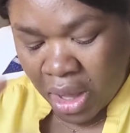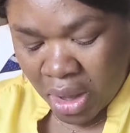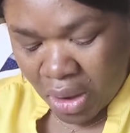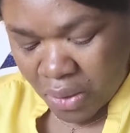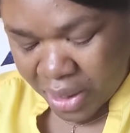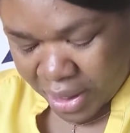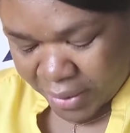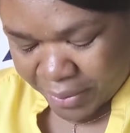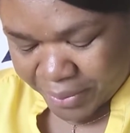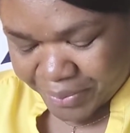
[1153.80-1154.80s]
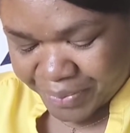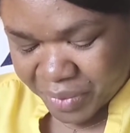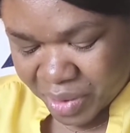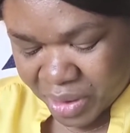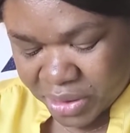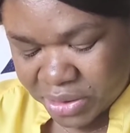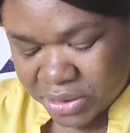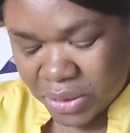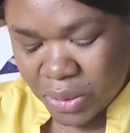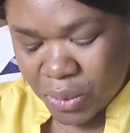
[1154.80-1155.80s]
Okay,
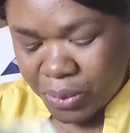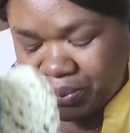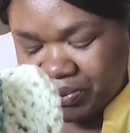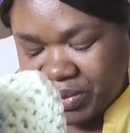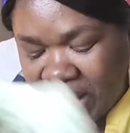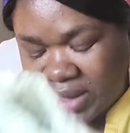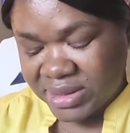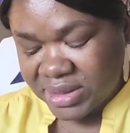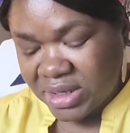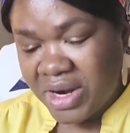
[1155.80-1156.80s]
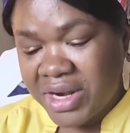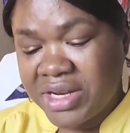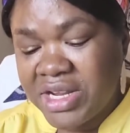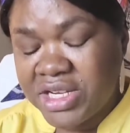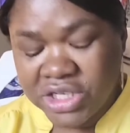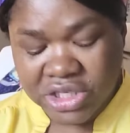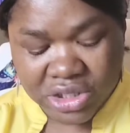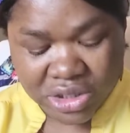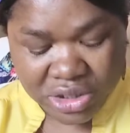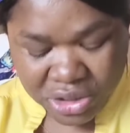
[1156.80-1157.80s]
so I started this
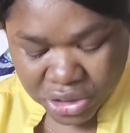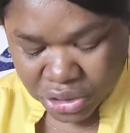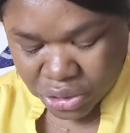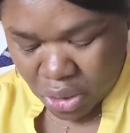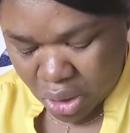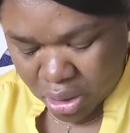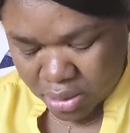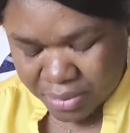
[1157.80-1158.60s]
shawl,